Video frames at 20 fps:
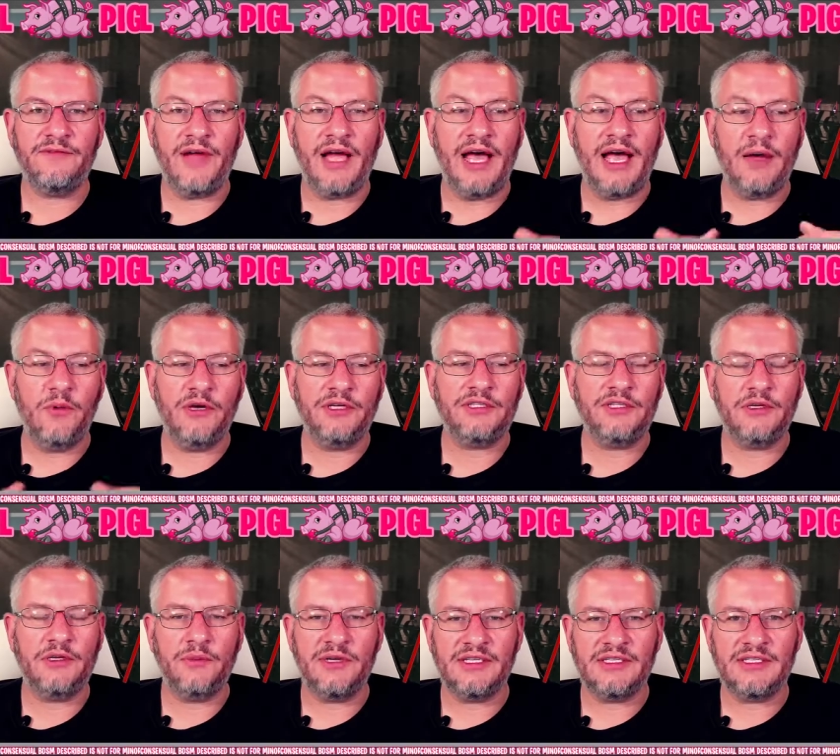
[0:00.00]
I want you to
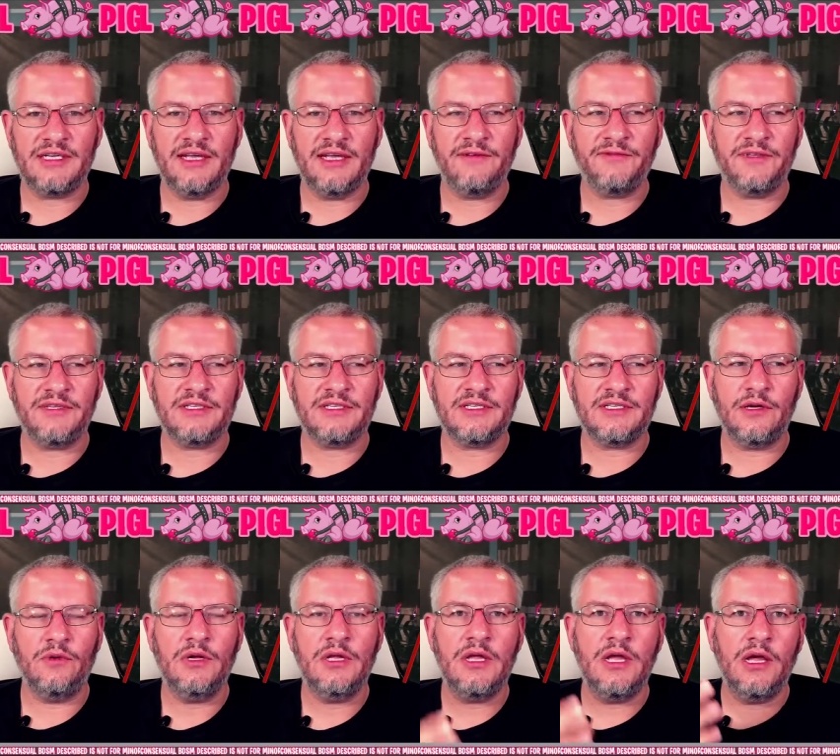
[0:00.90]
be safe. And so,
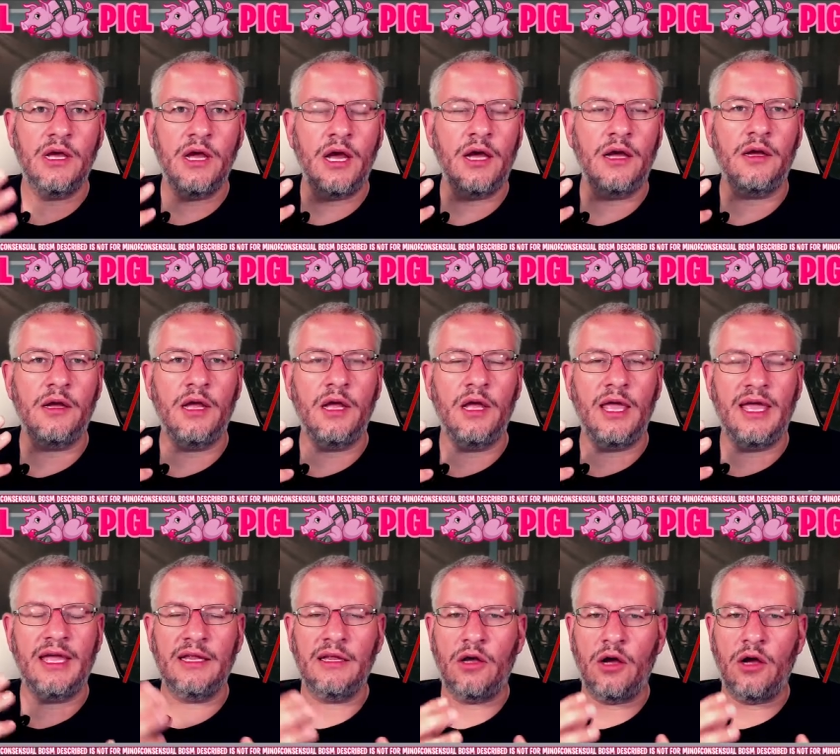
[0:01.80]
uh,
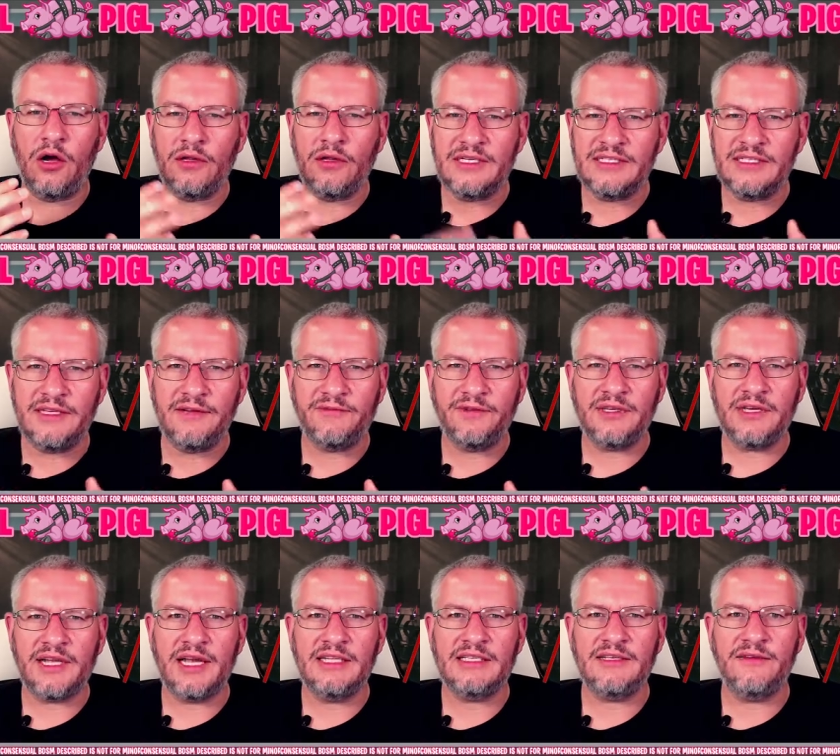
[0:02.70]
and all these different
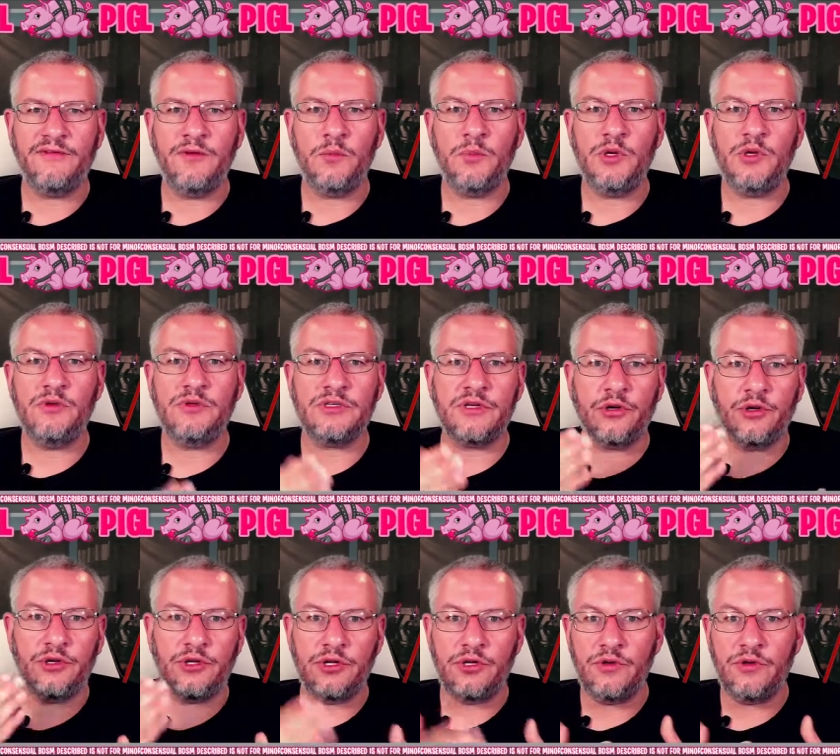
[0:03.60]
kinds of abuse are
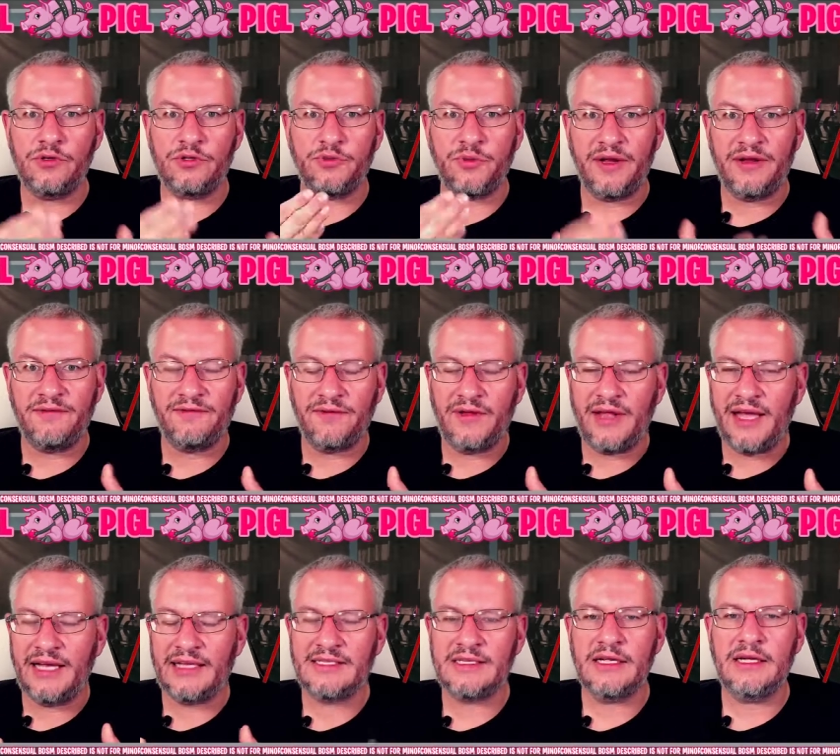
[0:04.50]
huge red
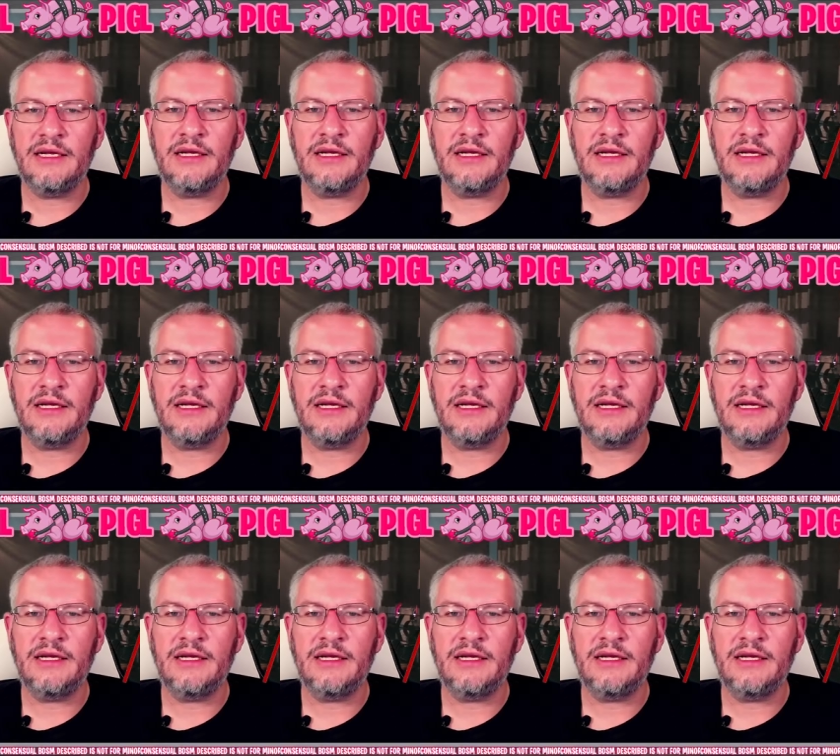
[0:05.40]
flags.